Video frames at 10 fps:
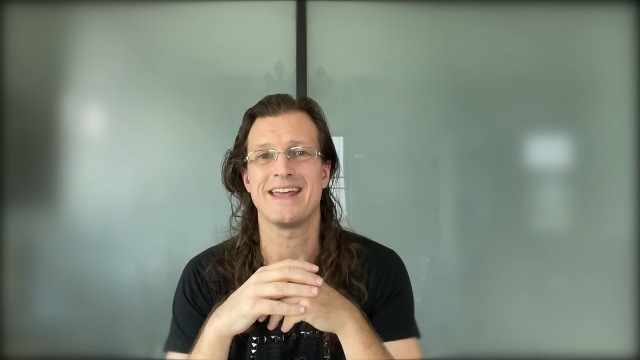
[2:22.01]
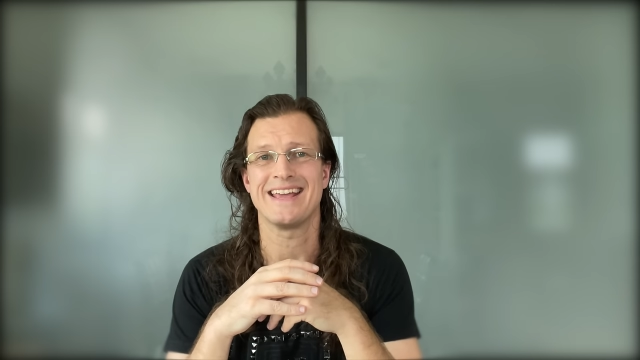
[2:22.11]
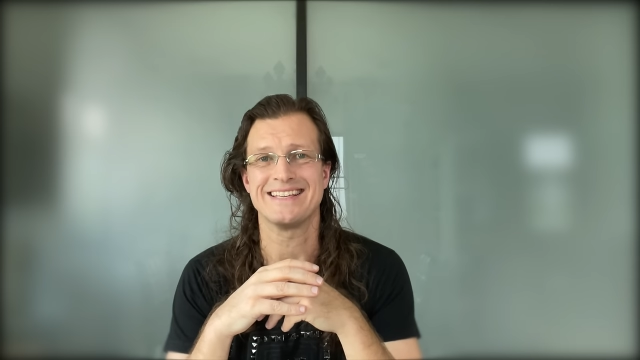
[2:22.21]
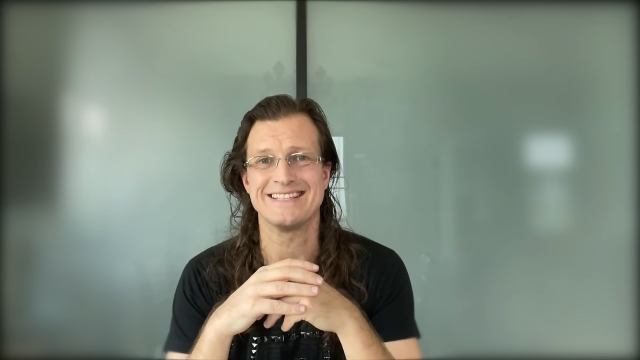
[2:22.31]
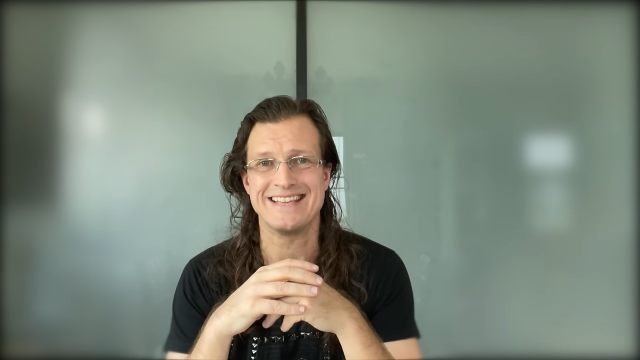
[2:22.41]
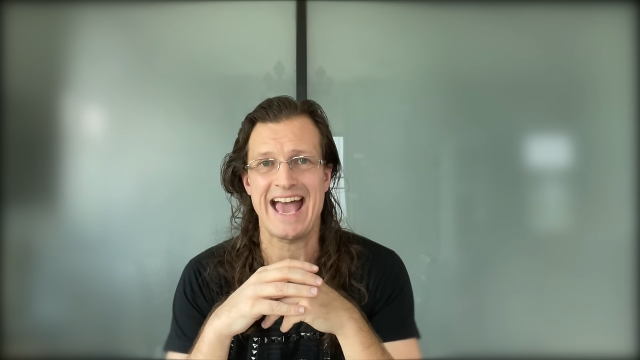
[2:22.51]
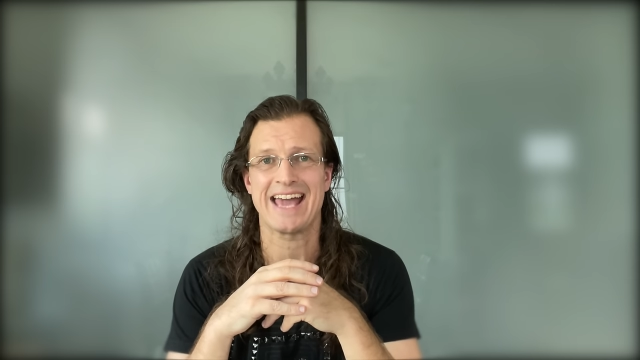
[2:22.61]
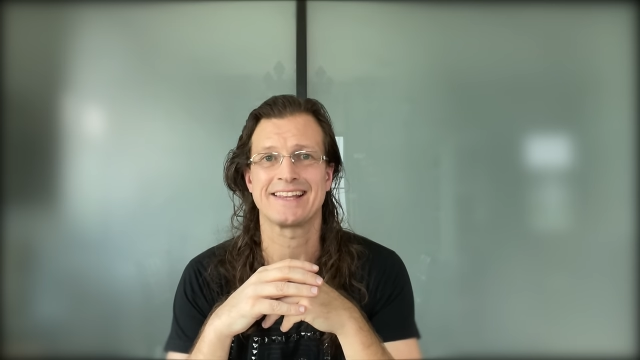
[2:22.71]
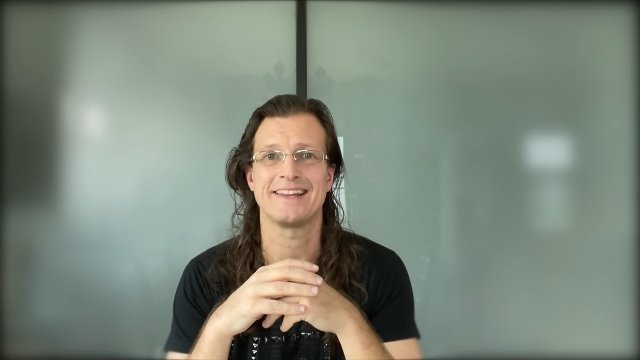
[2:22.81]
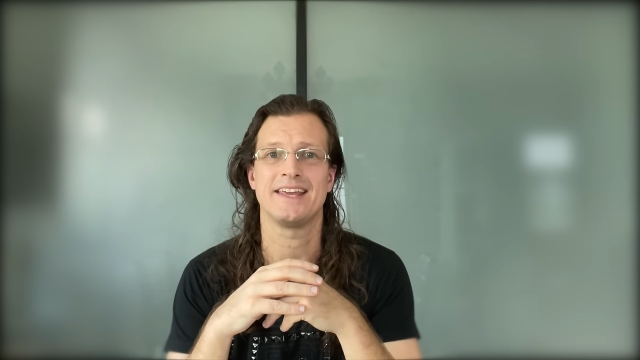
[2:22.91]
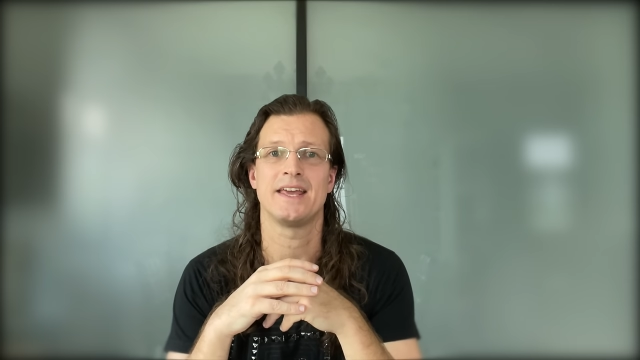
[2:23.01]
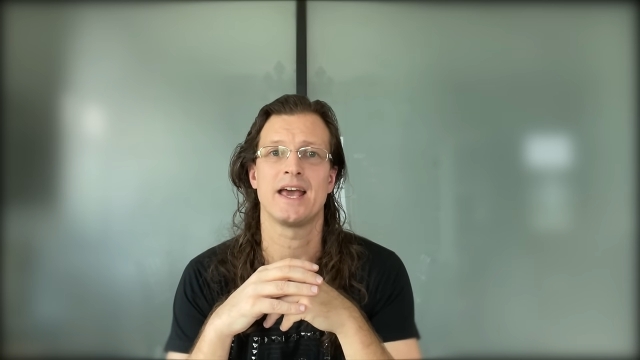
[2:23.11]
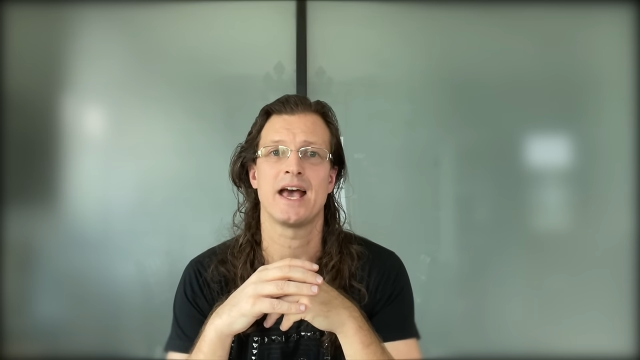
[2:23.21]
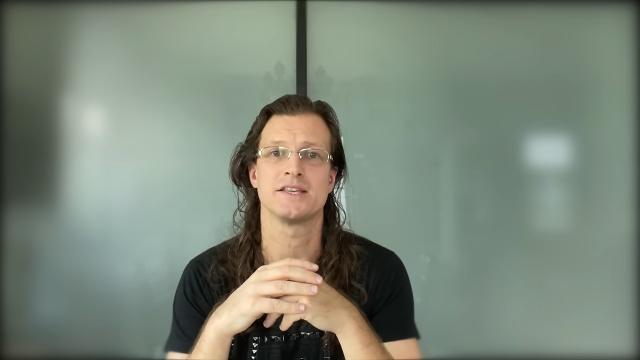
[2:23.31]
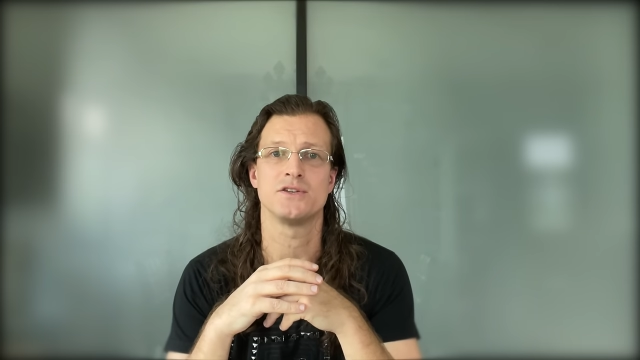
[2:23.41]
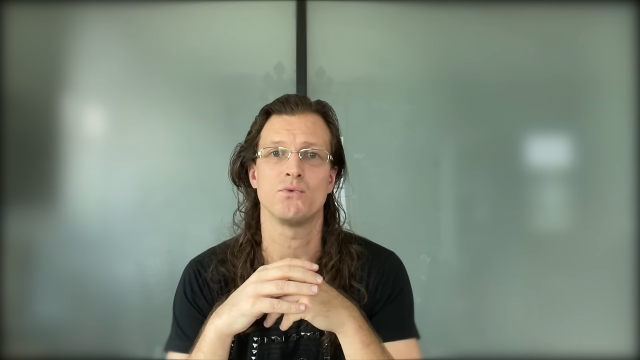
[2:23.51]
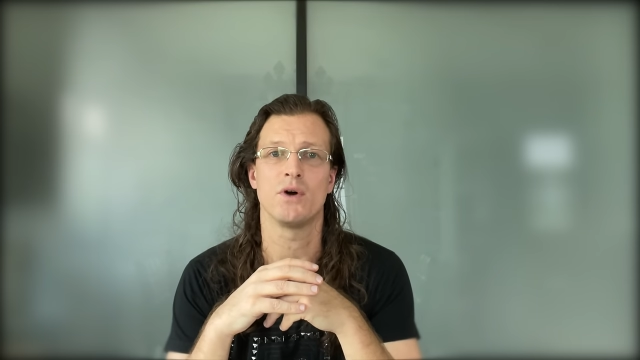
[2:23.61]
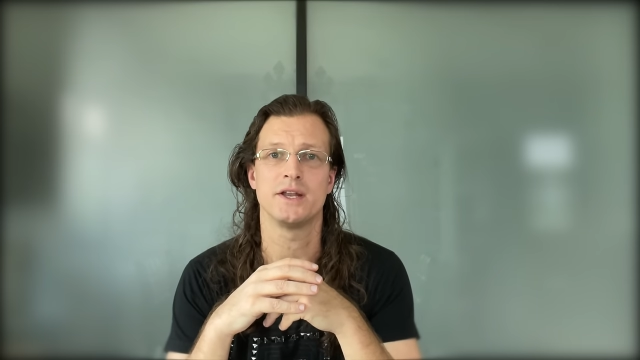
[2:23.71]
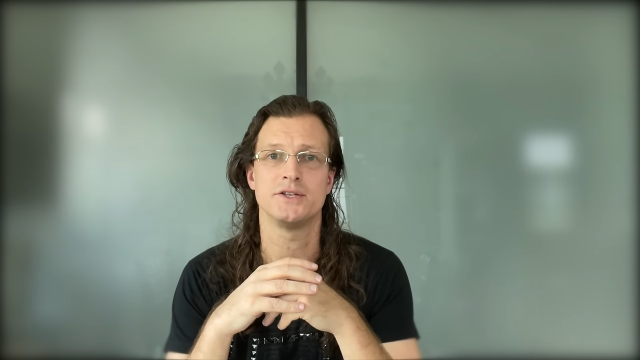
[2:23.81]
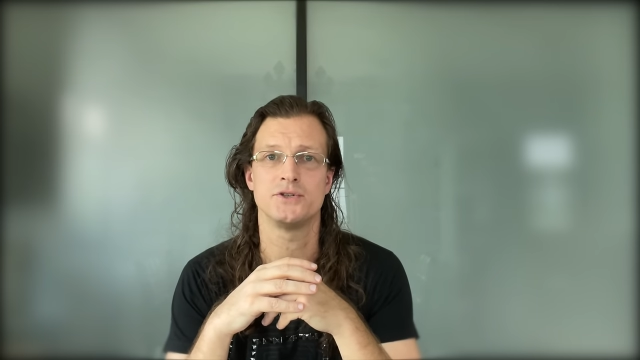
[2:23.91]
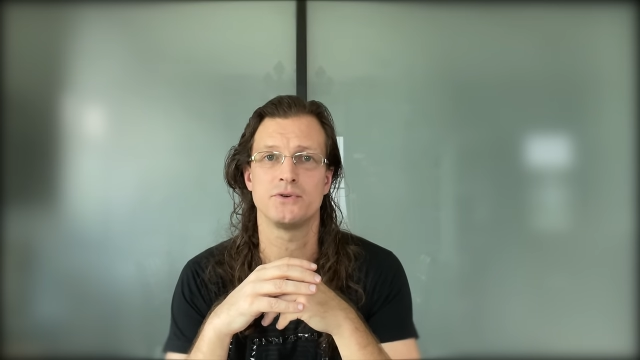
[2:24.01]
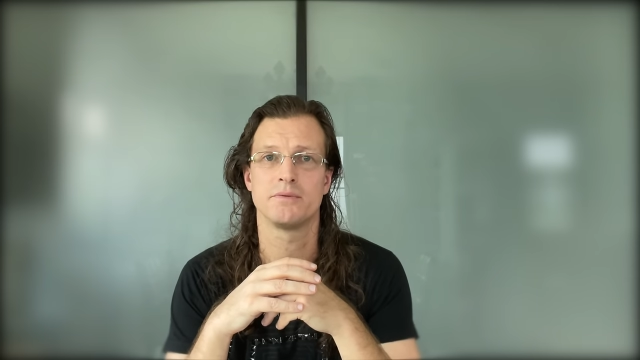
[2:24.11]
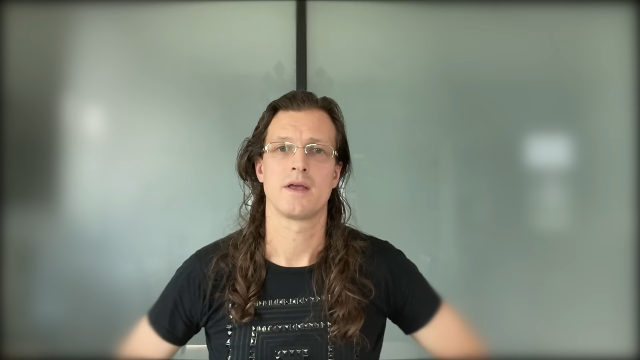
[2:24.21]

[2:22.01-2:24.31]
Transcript: exactly as you want it to.